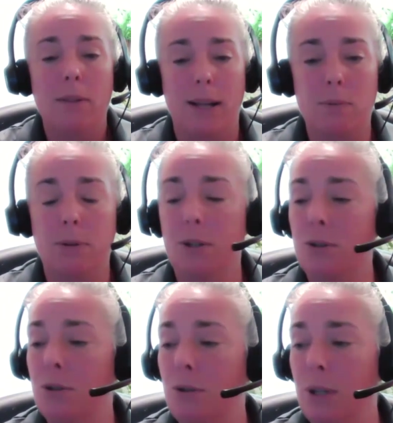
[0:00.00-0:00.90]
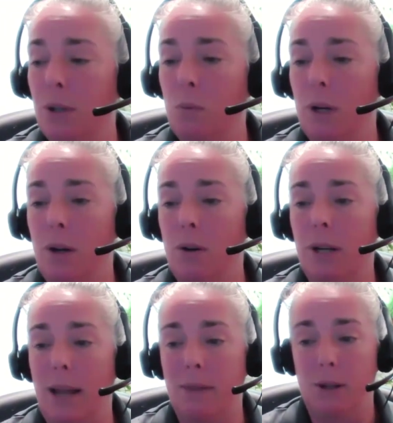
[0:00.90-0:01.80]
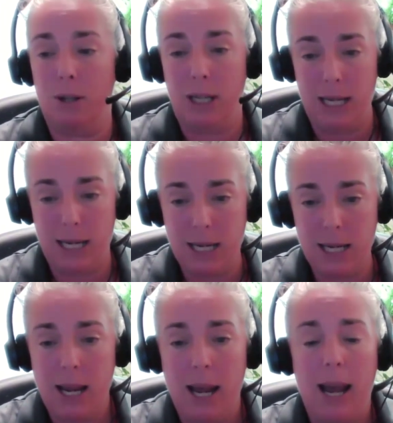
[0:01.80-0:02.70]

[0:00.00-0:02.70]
That's where your student will get their key,